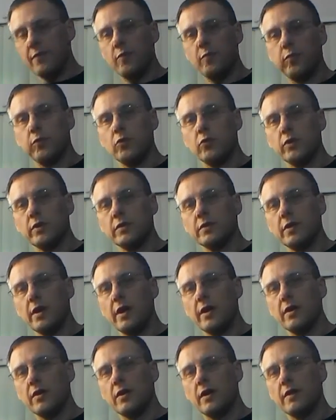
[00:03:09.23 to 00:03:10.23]
have a blue
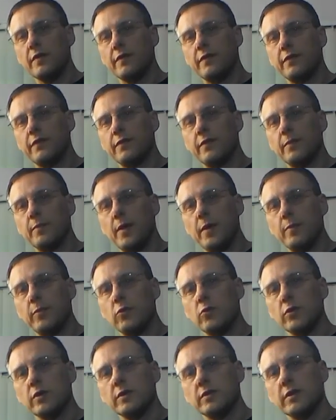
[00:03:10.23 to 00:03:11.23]
container. My
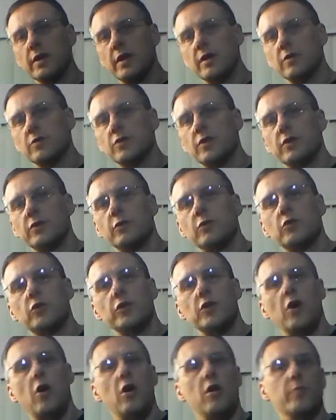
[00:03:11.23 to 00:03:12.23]
blue containers are
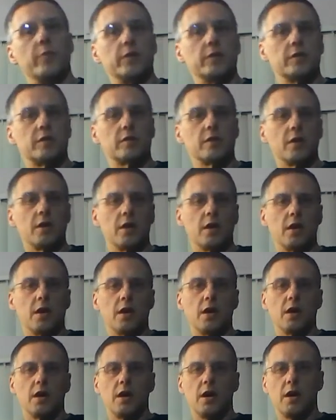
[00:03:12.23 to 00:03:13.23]
usually almonds.
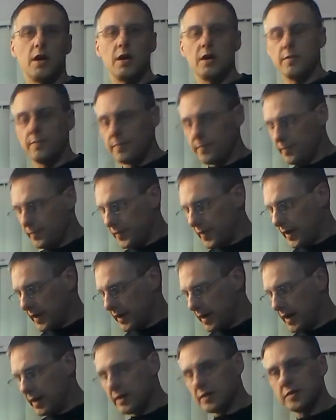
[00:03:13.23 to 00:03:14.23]

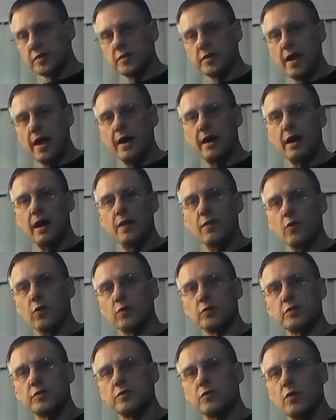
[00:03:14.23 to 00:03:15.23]
I kind of snack on
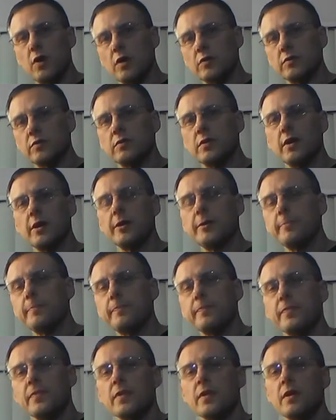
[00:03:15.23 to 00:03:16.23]
those throughout the day.
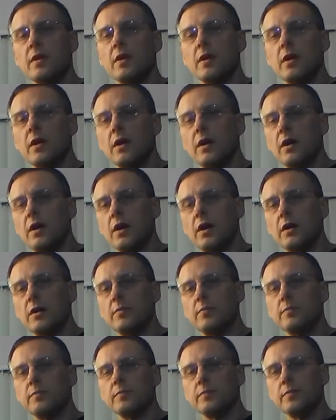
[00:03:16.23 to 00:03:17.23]

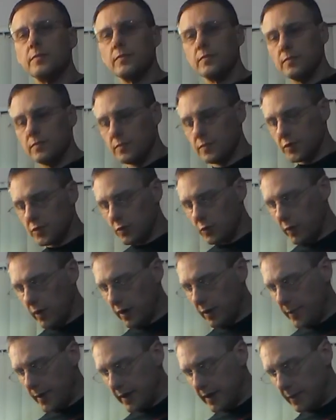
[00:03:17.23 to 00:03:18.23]
So
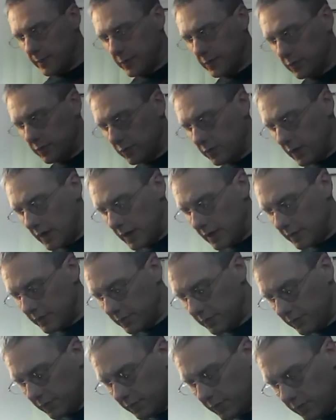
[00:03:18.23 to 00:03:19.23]
what am I up to?